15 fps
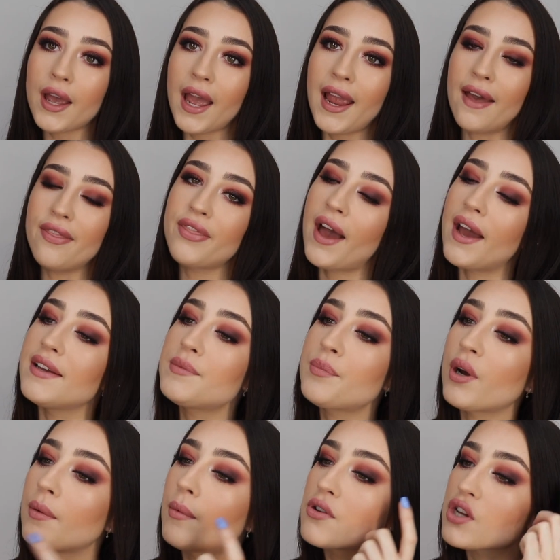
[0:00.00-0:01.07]
okay, and that is
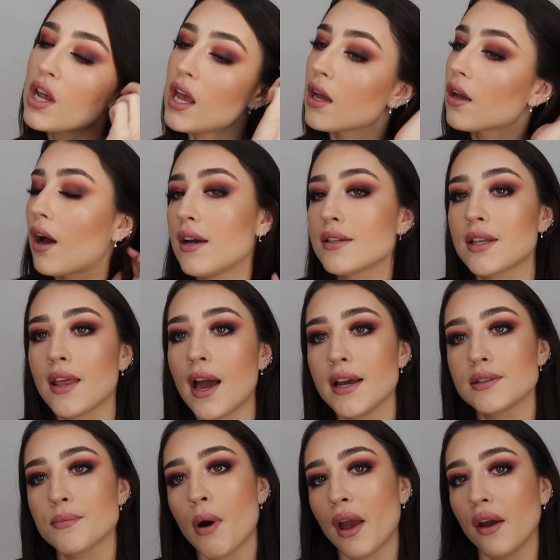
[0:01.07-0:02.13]
pretty much it, guys. So that
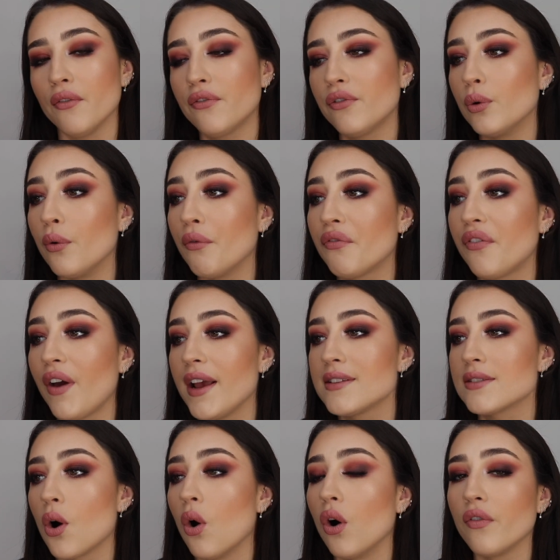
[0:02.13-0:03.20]
is my full
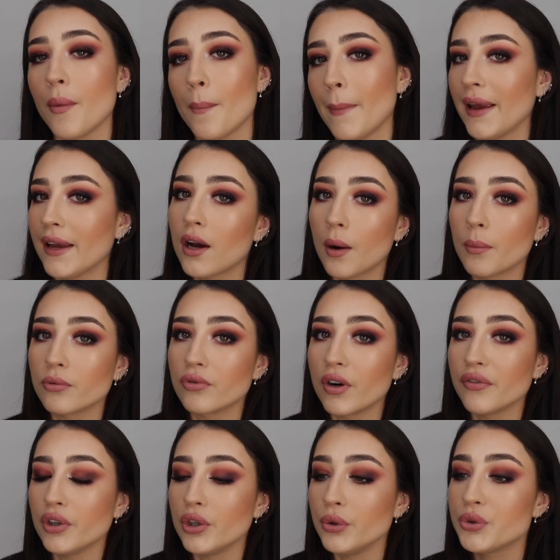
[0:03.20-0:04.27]
face of makeup
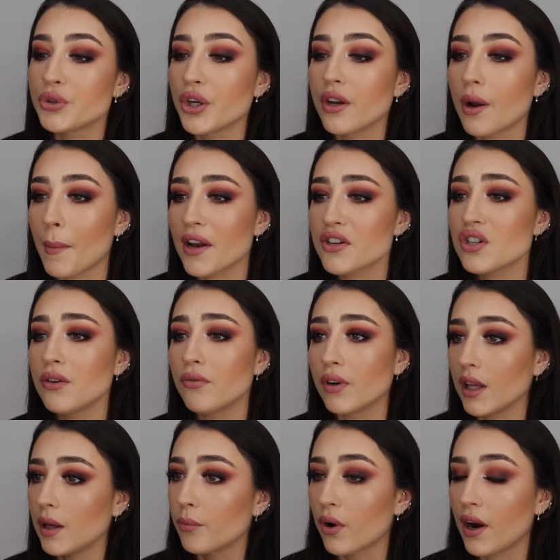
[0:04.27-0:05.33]
revolution. I'm actually
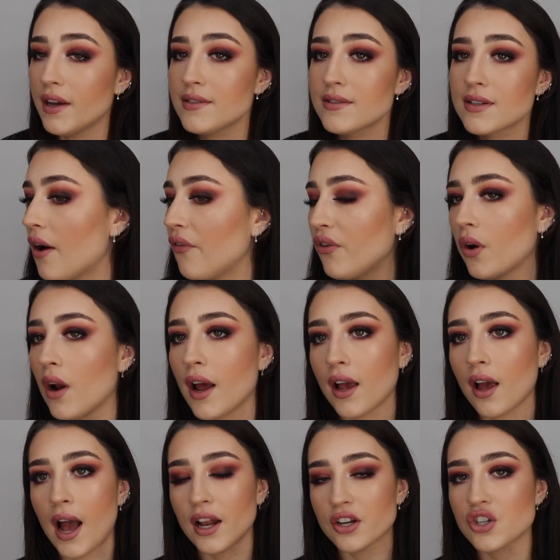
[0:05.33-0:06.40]
really impressed. I feel
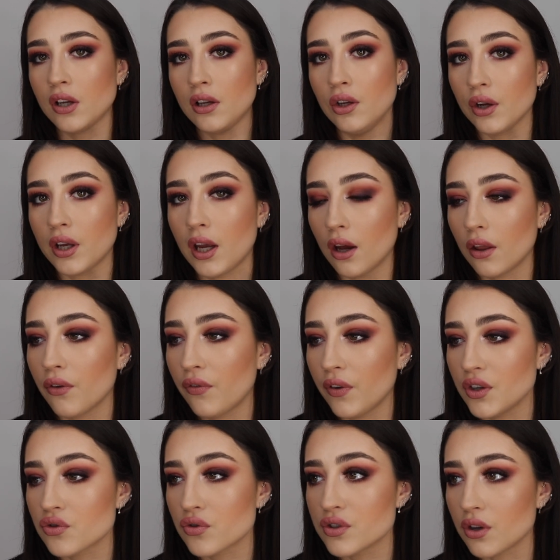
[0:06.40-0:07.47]
like actually looking at the
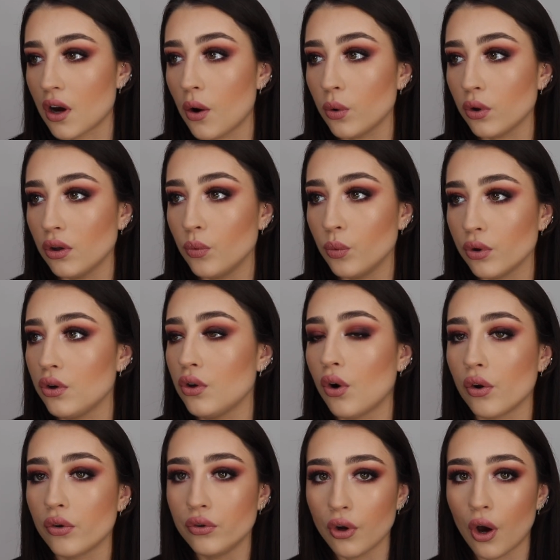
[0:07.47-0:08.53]
finished result, you would
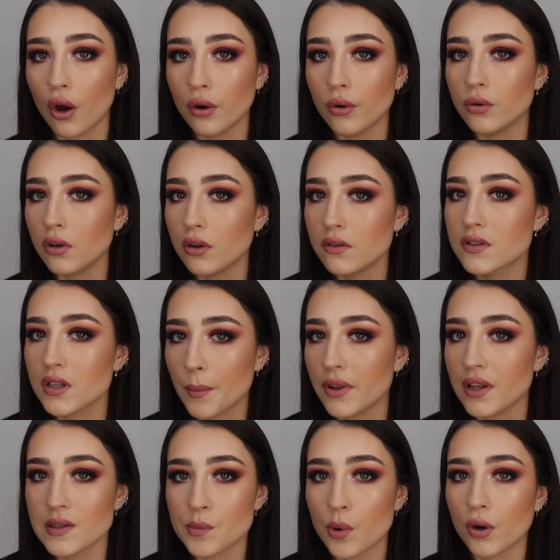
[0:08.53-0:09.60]
not know that some of
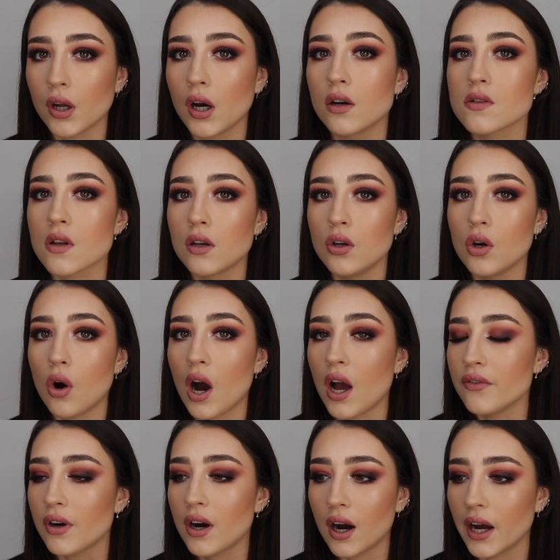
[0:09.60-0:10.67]
these products are not
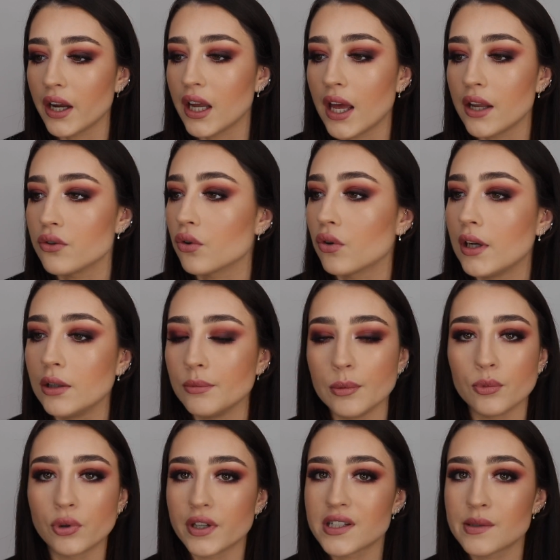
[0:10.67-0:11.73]
either high-end or a little
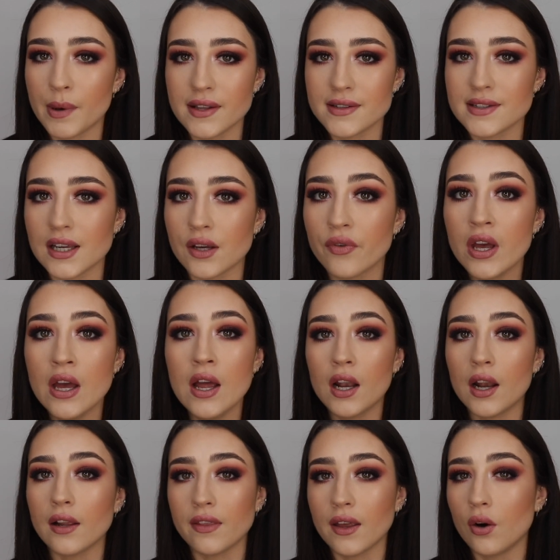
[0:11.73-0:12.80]
bit more expensive.
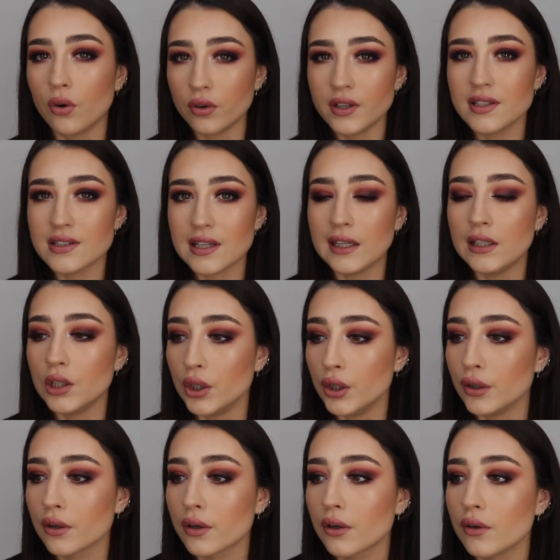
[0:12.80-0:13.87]
Like, they honestly
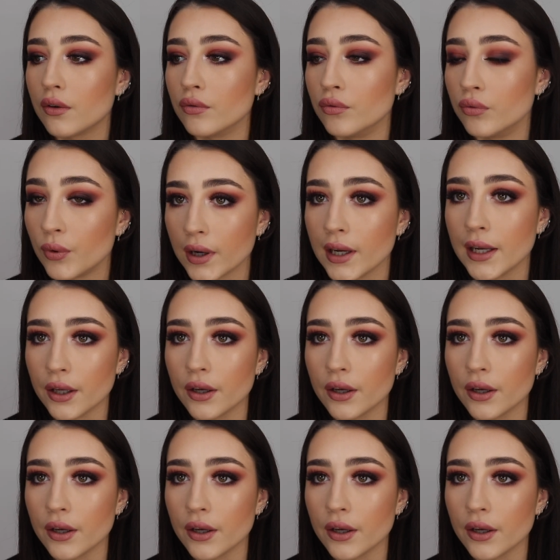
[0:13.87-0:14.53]
look really